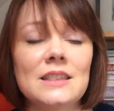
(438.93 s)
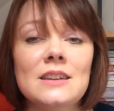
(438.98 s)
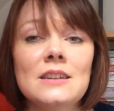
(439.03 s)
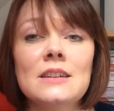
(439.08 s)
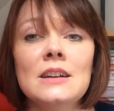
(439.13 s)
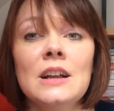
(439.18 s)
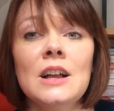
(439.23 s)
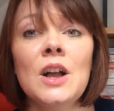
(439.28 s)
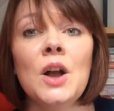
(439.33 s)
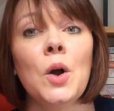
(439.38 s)

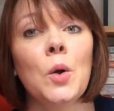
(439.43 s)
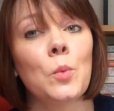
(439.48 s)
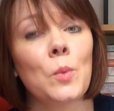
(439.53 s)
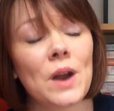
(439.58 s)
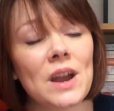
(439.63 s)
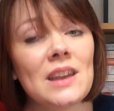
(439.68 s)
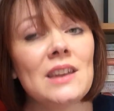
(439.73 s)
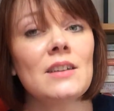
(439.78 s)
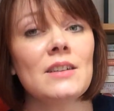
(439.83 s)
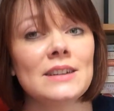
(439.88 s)
But
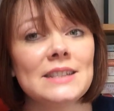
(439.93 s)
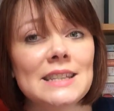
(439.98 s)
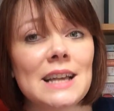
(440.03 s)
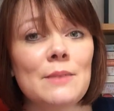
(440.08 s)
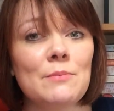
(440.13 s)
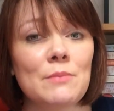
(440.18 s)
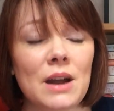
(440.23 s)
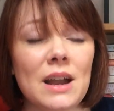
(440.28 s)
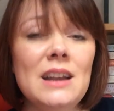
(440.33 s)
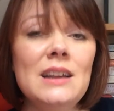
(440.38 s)
when I
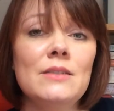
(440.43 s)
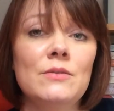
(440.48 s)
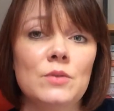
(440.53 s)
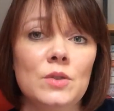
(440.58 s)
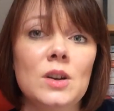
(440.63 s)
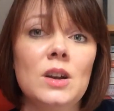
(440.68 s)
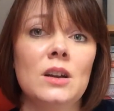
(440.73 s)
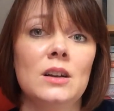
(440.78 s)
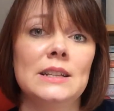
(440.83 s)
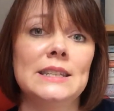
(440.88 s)
sat my
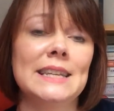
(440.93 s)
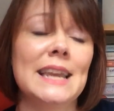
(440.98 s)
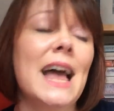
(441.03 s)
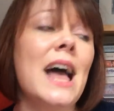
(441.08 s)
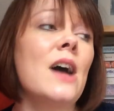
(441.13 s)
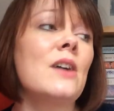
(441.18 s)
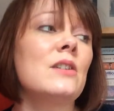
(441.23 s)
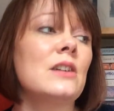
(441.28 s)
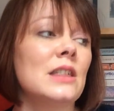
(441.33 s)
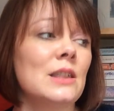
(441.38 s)
A-level class
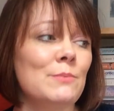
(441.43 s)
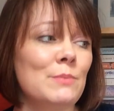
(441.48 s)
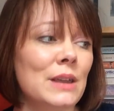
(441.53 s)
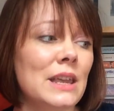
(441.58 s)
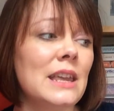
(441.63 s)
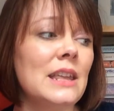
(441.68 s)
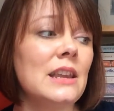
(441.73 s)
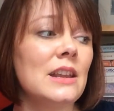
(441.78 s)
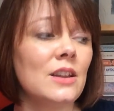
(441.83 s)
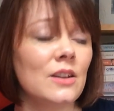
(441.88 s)
down at the
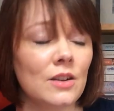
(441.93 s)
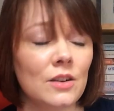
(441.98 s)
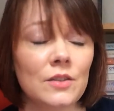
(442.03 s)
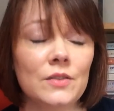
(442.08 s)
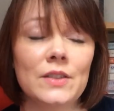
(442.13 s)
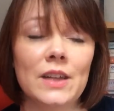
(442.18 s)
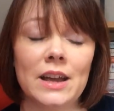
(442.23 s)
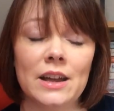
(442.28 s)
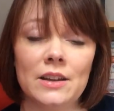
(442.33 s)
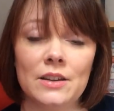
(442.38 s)
beginning
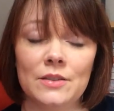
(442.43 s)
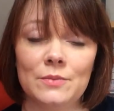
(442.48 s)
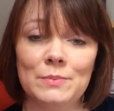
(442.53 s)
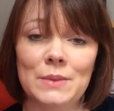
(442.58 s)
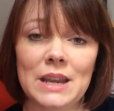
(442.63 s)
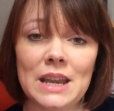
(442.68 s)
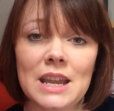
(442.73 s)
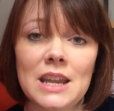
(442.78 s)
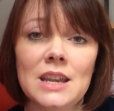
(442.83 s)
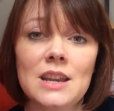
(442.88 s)

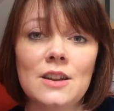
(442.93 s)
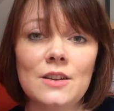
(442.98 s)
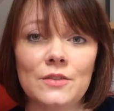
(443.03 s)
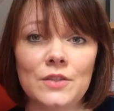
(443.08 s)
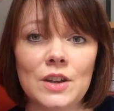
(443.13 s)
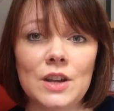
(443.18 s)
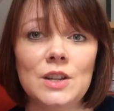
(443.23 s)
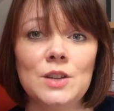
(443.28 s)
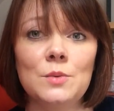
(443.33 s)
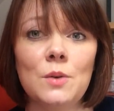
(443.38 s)
of
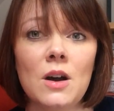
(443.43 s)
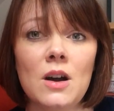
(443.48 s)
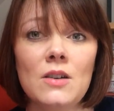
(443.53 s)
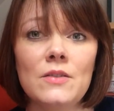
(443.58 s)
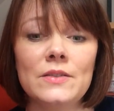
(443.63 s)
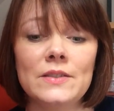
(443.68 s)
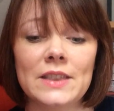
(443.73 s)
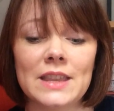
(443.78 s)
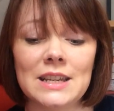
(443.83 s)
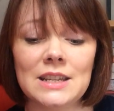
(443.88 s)
year
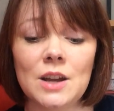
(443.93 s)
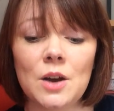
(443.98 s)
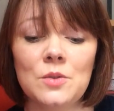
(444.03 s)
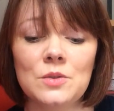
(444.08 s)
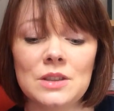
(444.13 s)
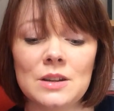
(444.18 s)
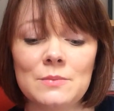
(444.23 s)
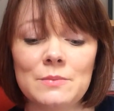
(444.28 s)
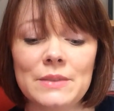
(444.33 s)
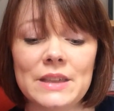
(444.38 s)
12, and they
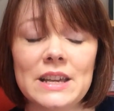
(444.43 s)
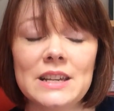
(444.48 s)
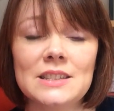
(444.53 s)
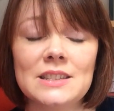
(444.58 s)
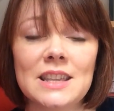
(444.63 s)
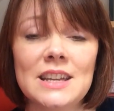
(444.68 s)
told them this,